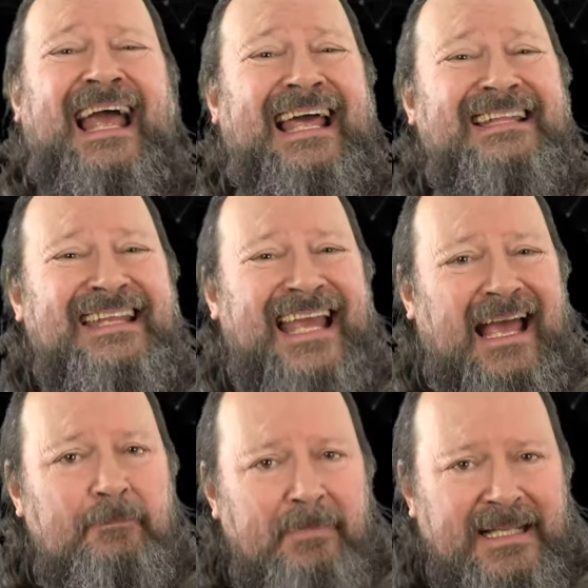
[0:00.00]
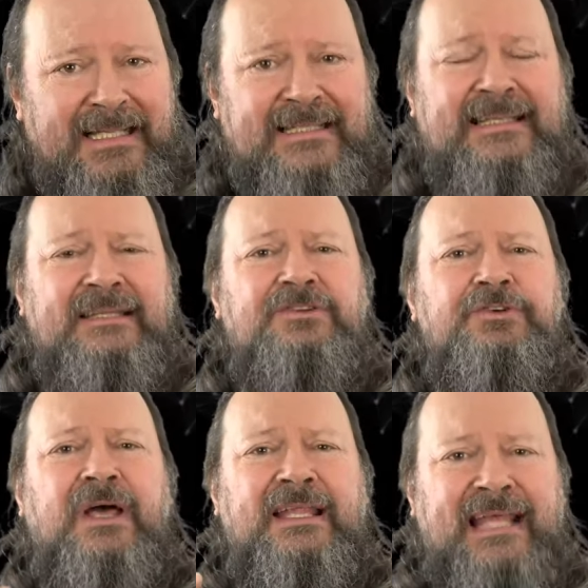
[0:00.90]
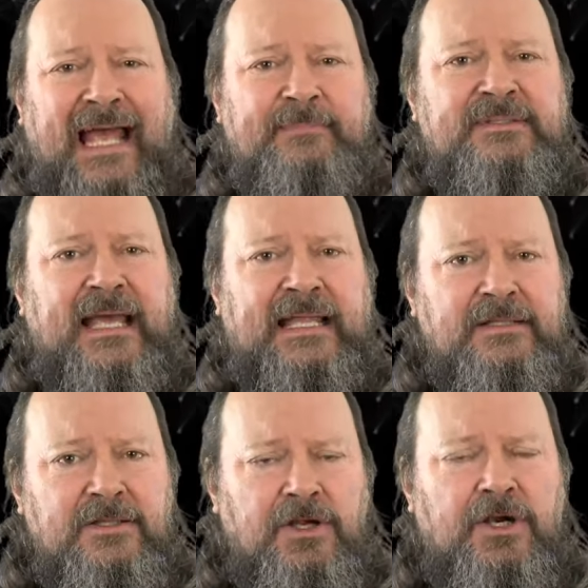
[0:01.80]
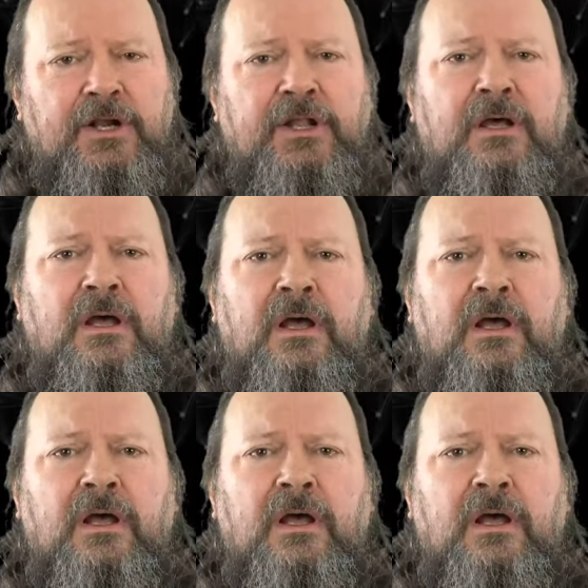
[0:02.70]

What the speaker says: and the ability to adapt and learn